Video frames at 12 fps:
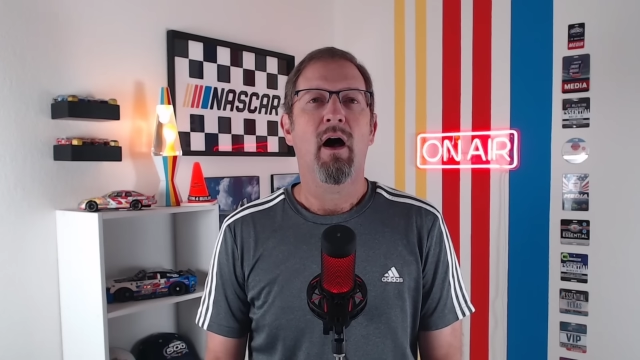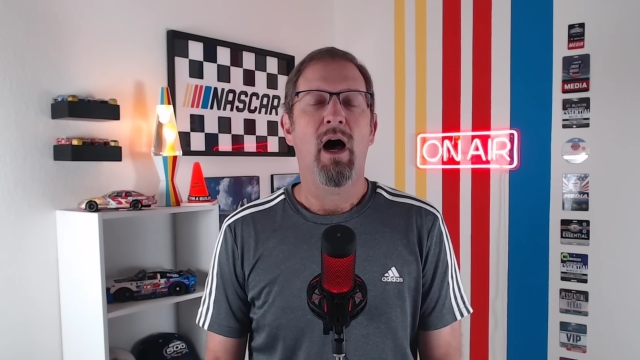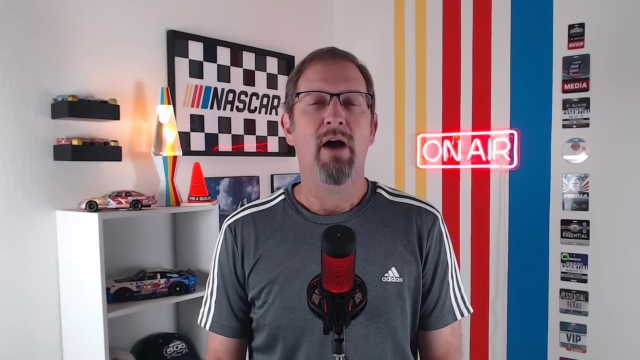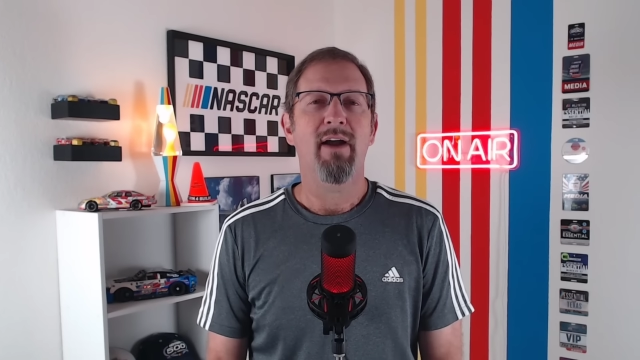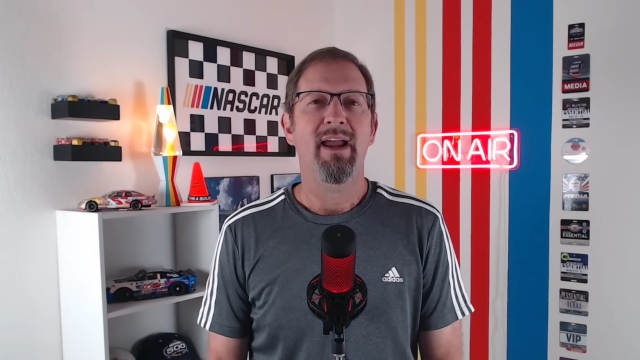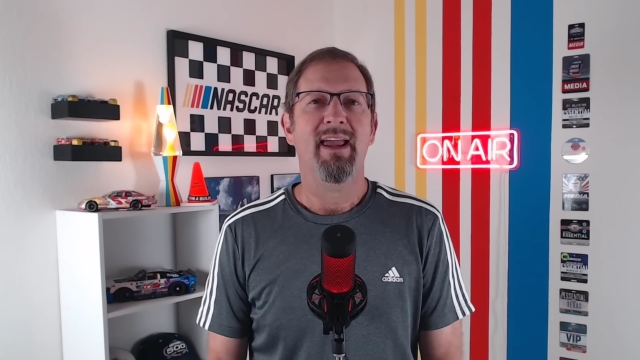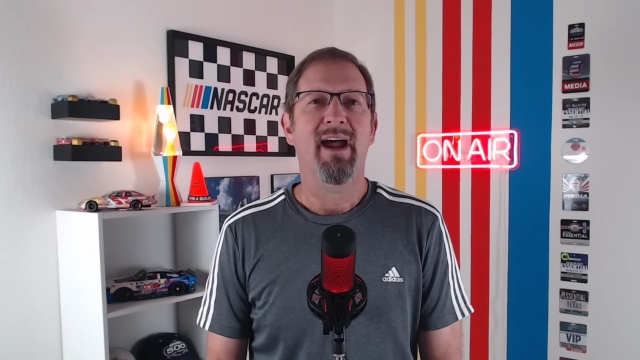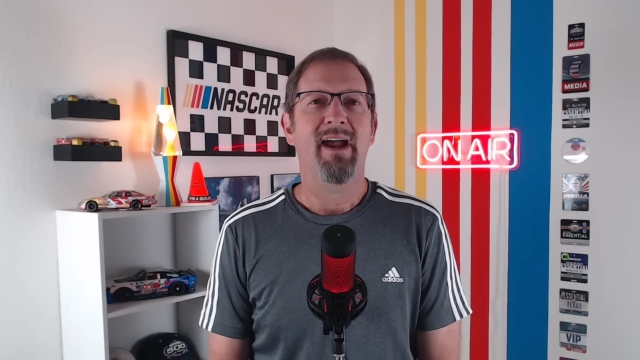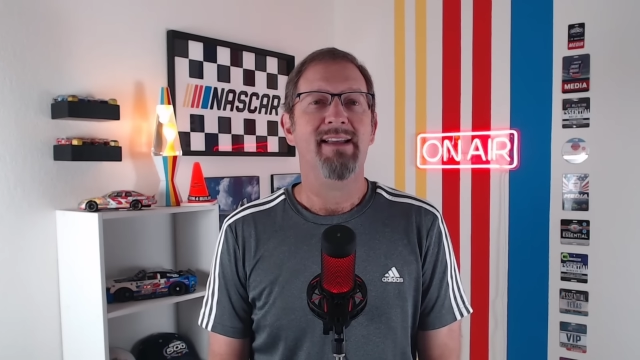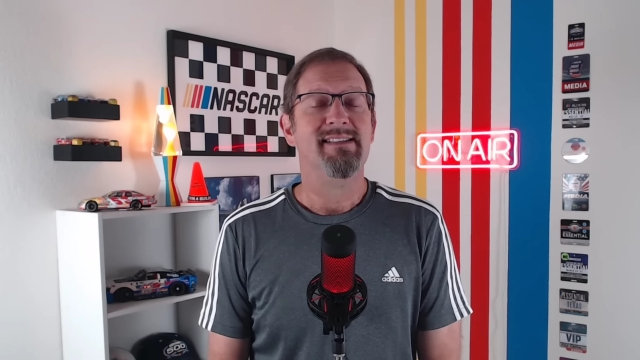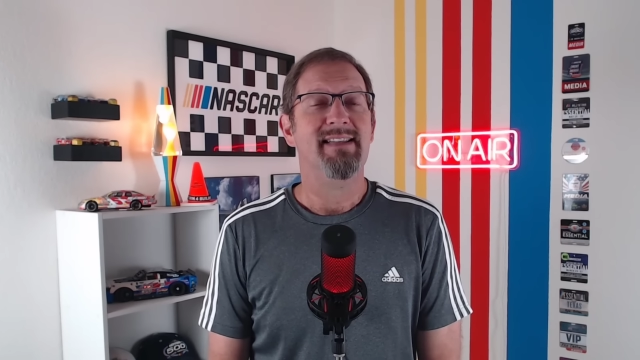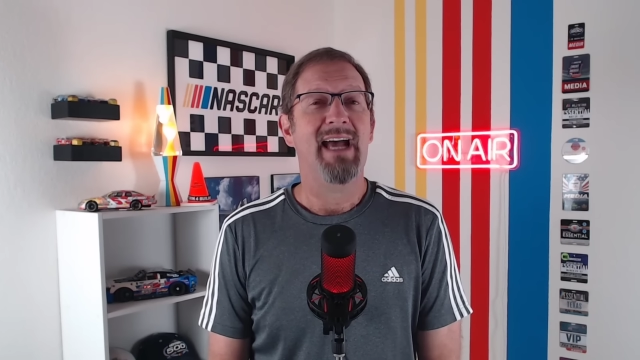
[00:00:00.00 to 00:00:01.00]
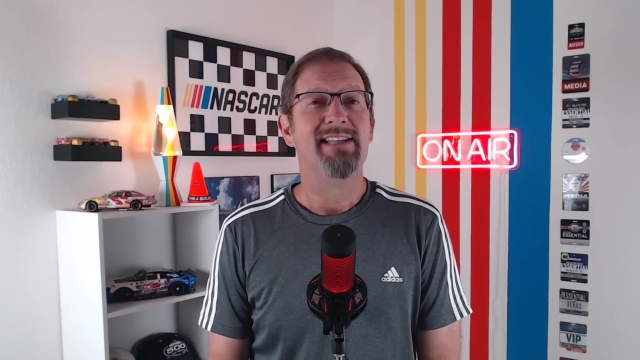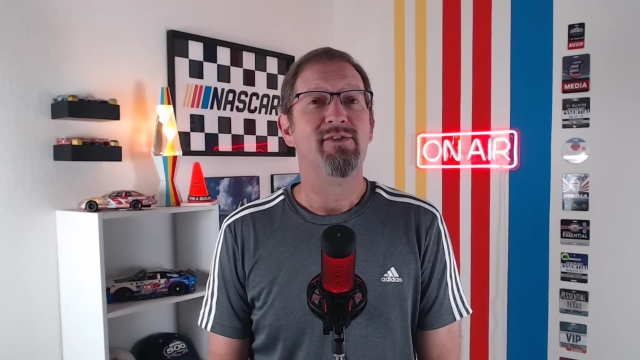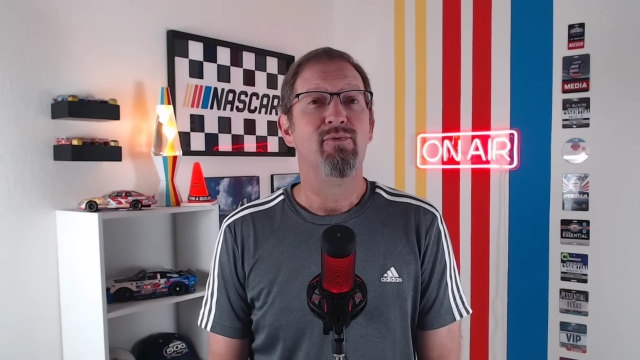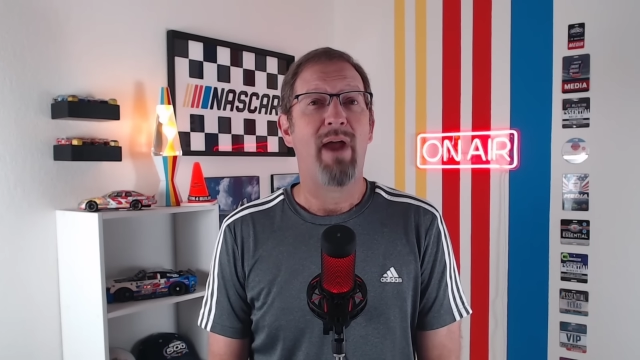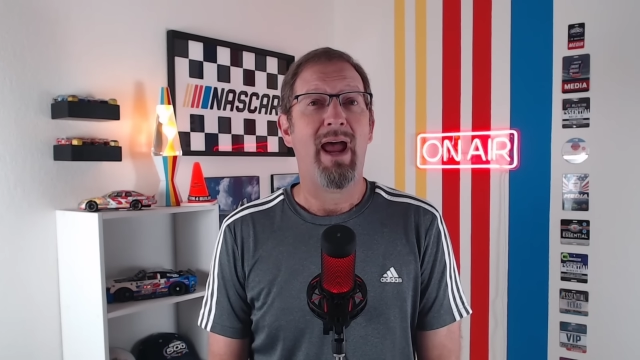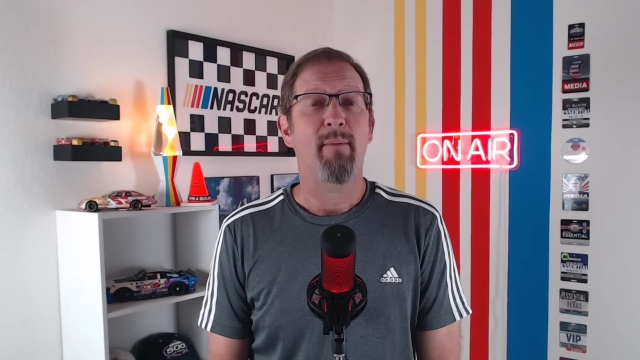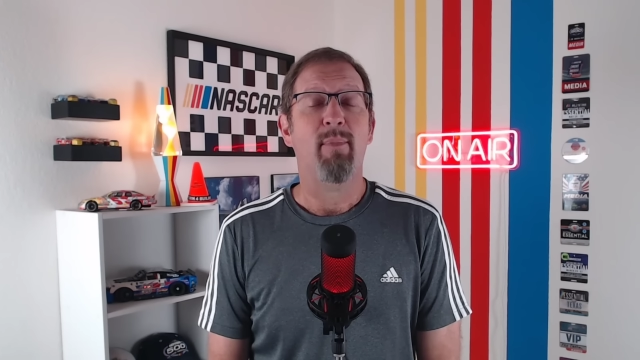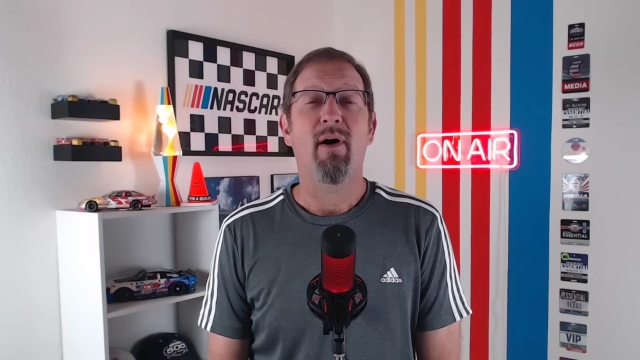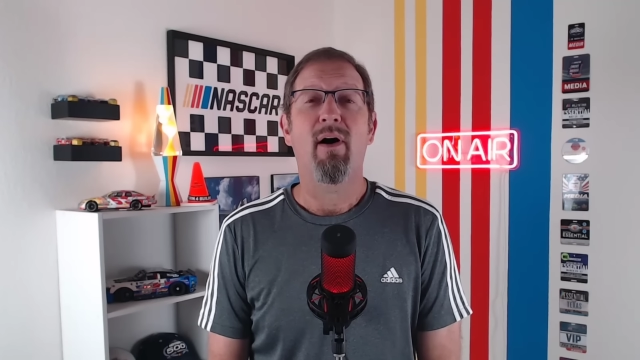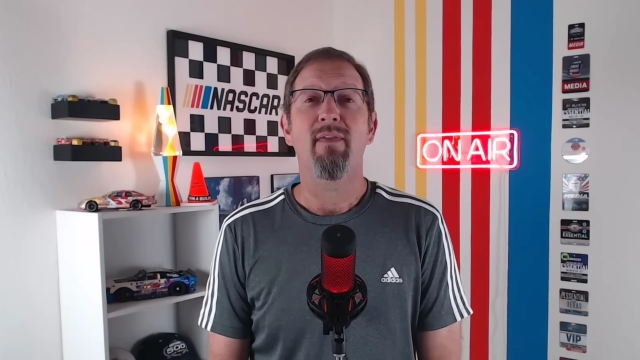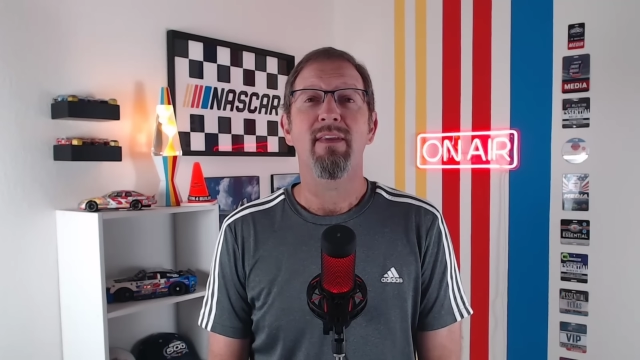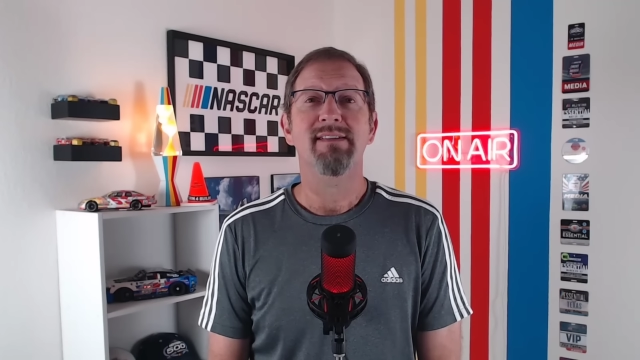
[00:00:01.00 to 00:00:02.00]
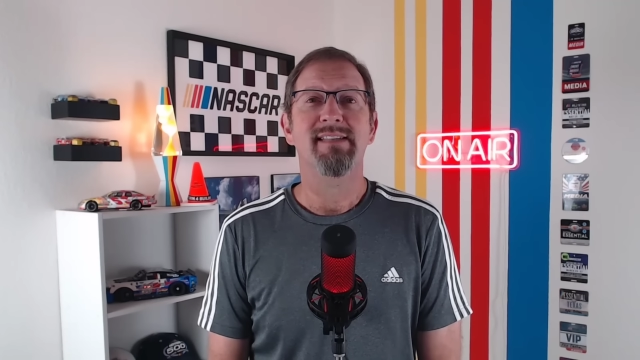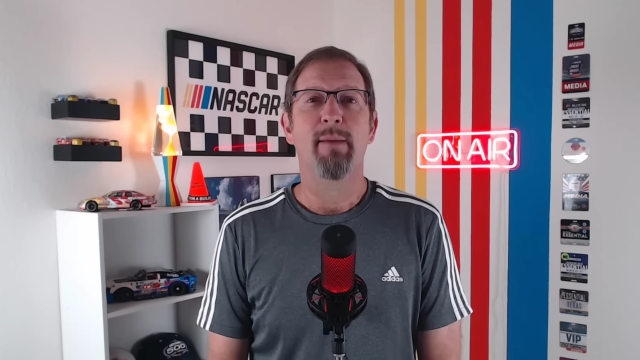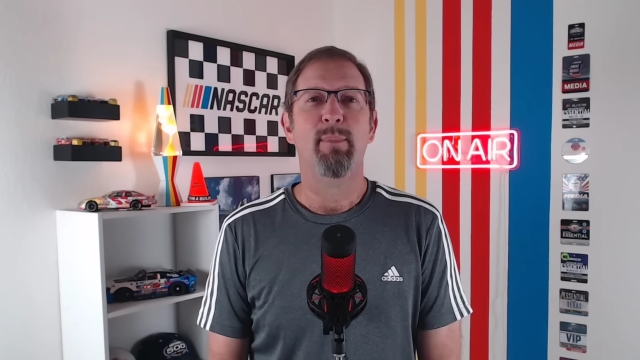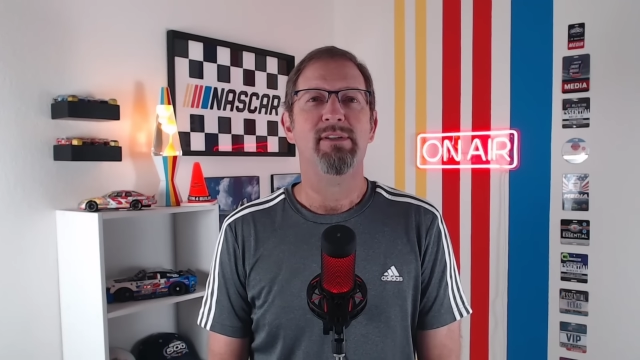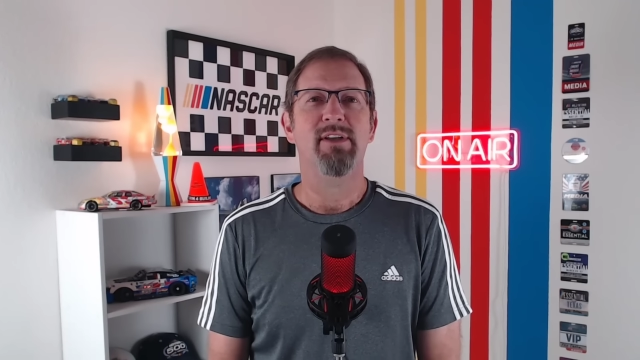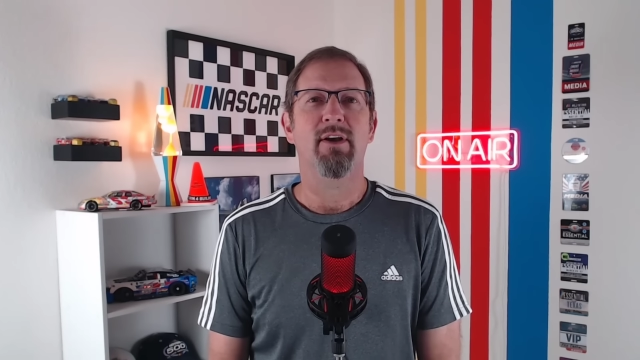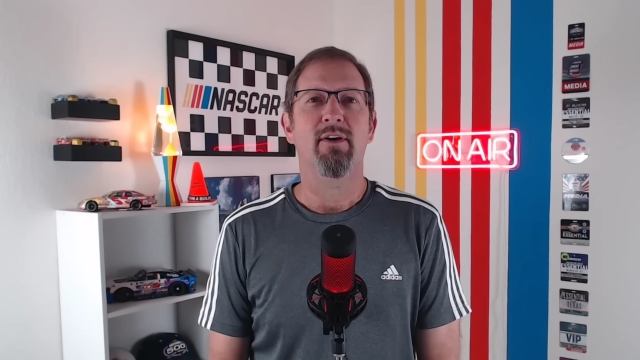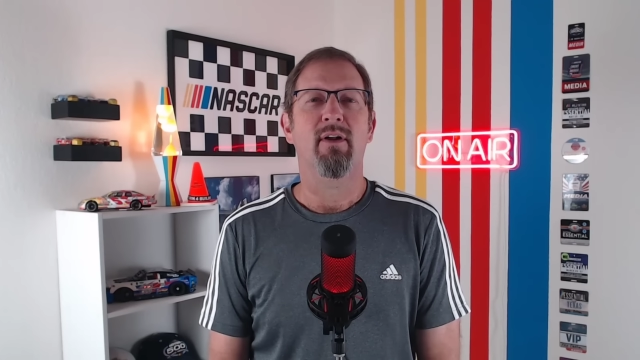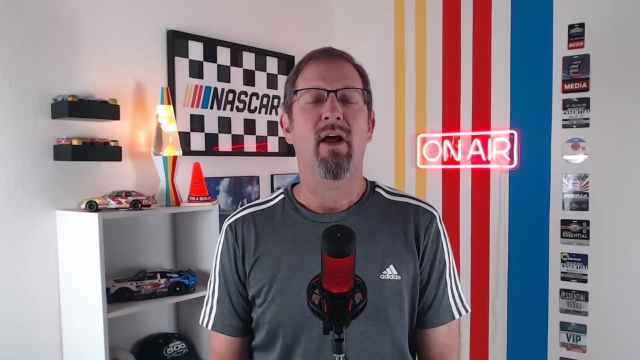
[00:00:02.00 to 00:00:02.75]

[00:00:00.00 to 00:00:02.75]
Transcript: All right, guys, that's a wrap on this episode.